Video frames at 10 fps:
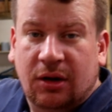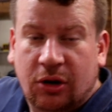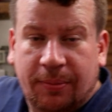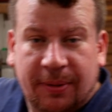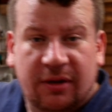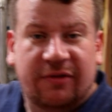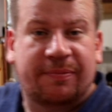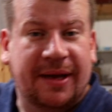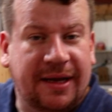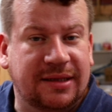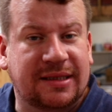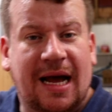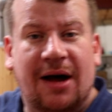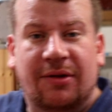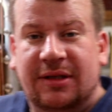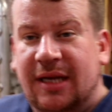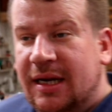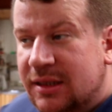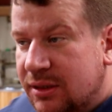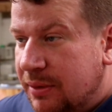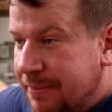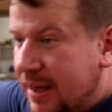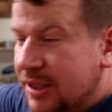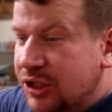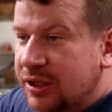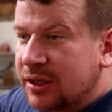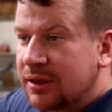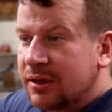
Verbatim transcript: couple of beers out the tank. So we batched,